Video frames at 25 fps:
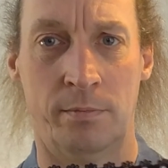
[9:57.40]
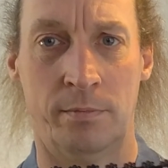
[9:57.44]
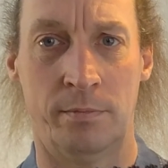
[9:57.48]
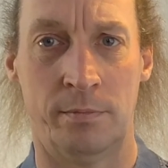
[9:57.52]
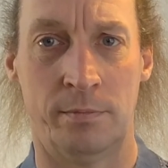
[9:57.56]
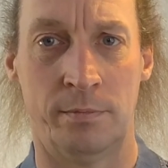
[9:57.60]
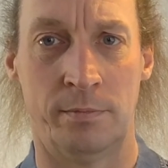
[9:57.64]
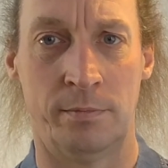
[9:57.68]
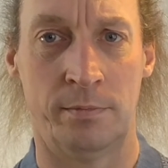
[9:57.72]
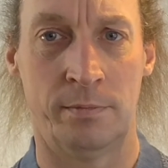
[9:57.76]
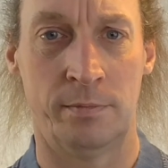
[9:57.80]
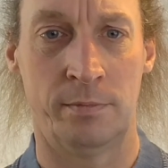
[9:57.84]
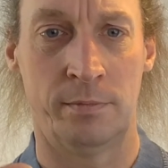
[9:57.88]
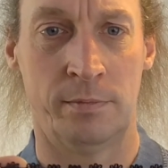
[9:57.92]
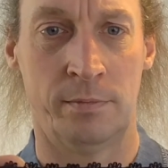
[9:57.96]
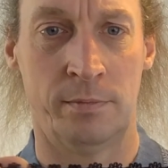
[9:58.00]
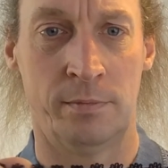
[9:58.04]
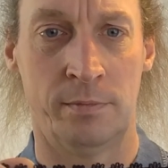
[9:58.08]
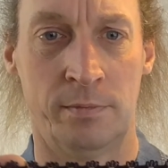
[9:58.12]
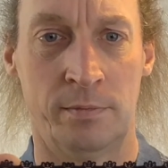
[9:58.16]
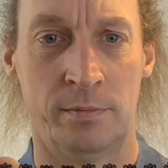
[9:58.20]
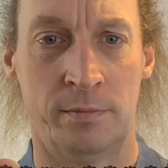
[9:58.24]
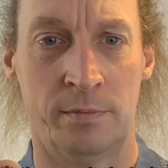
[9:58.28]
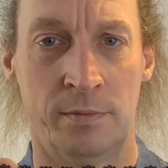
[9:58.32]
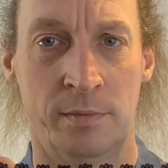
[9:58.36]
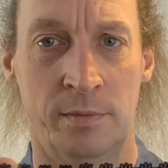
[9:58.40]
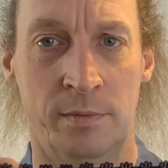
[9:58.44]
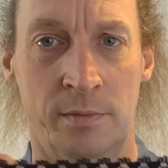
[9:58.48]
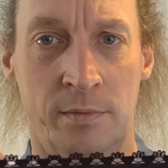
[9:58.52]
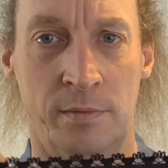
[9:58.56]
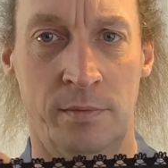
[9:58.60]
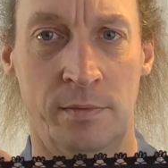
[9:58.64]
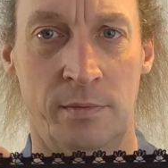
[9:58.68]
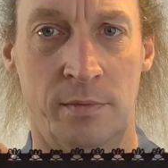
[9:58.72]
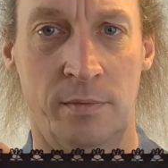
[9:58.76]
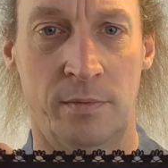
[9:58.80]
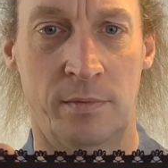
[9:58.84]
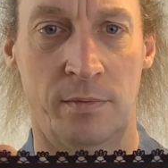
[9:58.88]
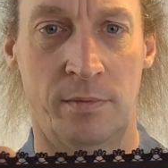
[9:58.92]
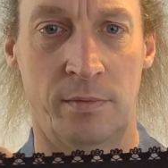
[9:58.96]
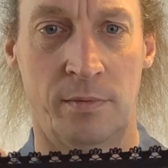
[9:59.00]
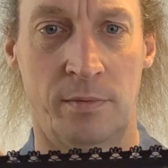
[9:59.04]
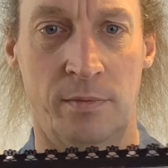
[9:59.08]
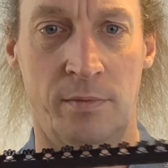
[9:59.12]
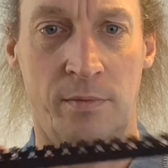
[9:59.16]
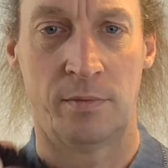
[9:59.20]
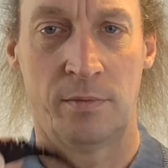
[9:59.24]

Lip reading: (no one is talking)